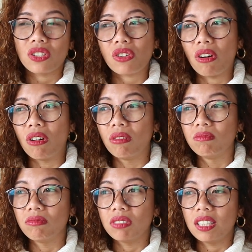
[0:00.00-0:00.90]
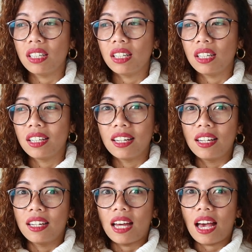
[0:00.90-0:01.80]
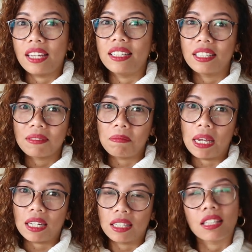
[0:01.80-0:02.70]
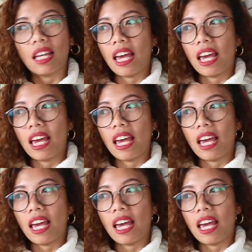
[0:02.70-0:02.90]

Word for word: so I didn't make it.